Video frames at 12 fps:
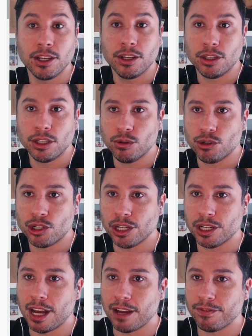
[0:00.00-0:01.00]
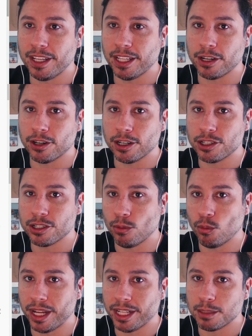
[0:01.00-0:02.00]
You should not feel an urge to
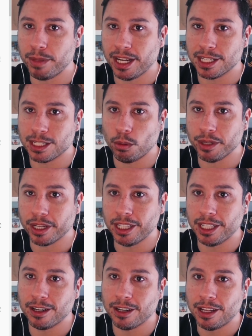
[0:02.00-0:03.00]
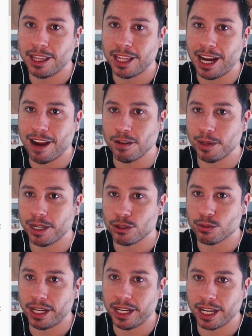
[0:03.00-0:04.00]
wince because it will be clear that
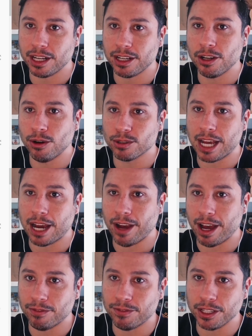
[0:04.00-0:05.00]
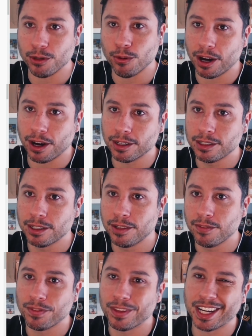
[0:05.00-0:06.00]
everybody's reading it knows how alpha you are.
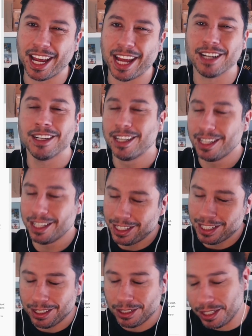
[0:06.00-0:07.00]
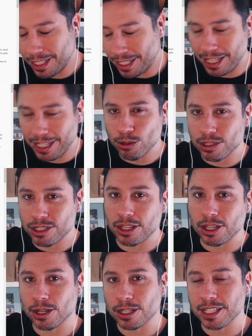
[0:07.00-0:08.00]
Again, he uses
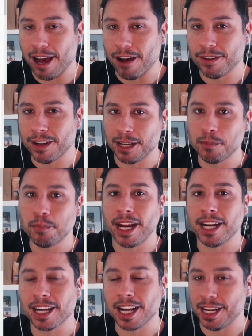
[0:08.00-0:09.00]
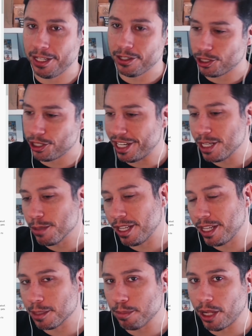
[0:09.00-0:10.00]
the terms alpha and beta kind of
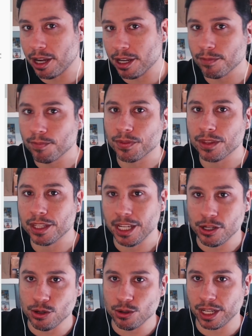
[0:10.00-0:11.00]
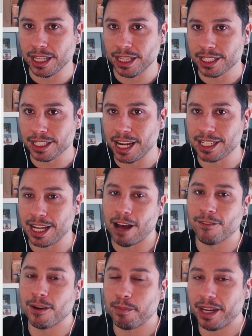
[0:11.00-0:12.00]
interchangeably in his blog. He's using it in this case,
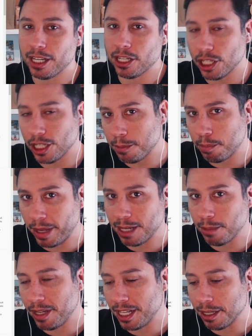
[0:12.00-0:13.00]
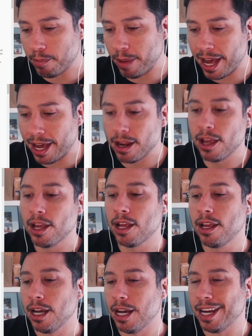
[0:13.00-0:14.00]
alpha meaning good, beta meaning bad.
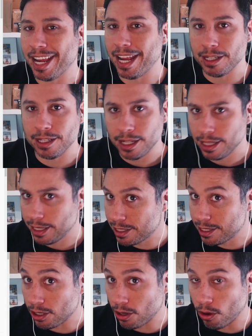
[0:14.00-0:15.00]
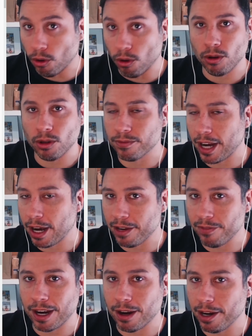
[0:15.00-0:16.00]
Again, this is old,
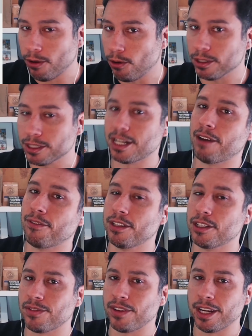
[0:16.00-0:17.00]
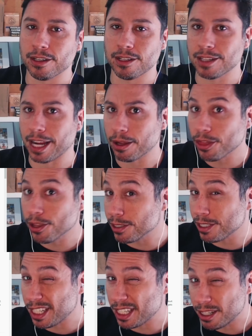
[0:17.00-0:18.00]
very, very old stuff in the sphere. This is like
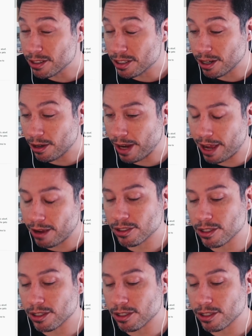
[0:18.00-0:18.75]
13 years ago now.